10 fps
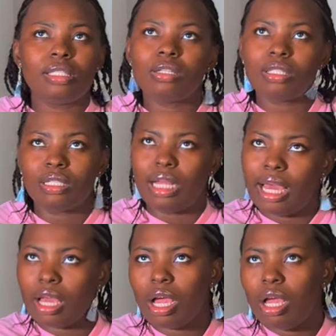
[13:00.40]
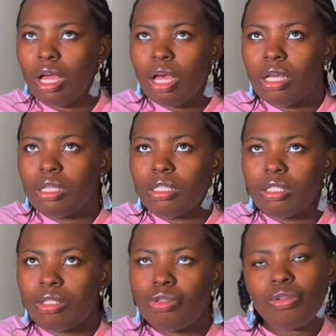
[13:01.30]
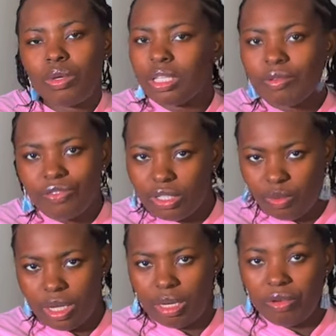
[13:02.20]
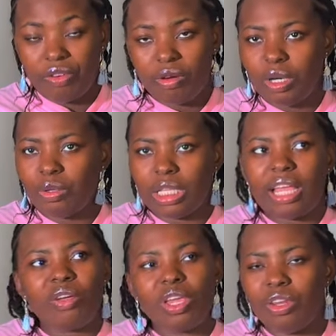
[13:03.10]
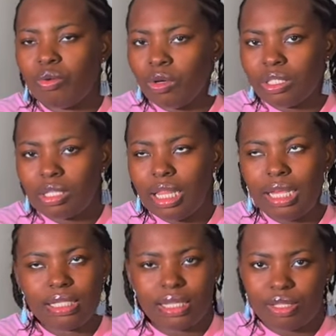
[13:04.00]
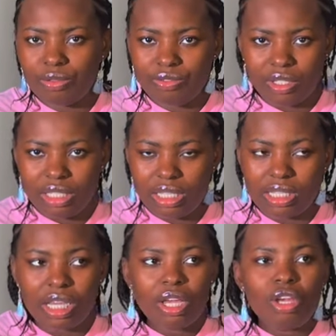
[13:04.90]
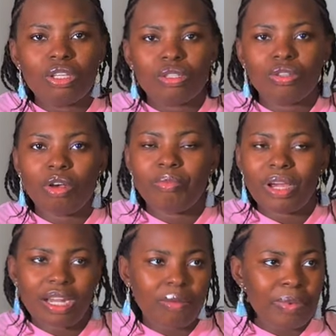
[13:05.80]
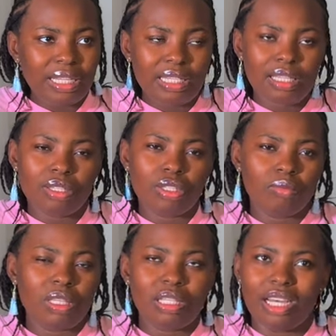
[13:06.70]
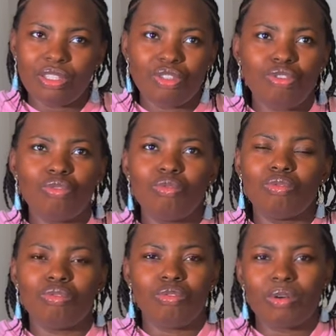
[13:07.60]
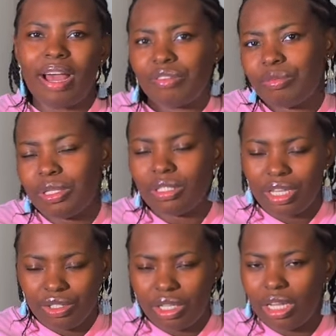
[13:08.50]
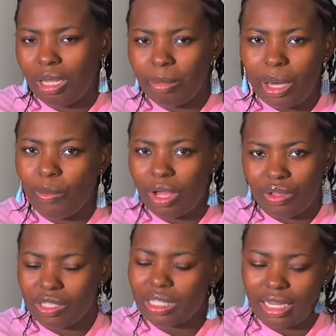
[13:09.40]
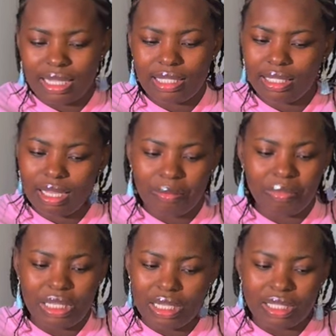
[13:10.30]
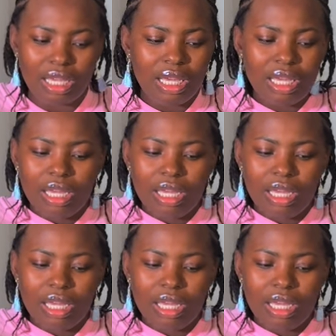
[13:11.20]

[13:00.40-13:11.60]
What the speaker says: took to like 2 weeks before the wedding, before everybody was like, okay, you know what? Let's settle for this. So your bridal party is something that you have to be intentional about while you're selecting them, please.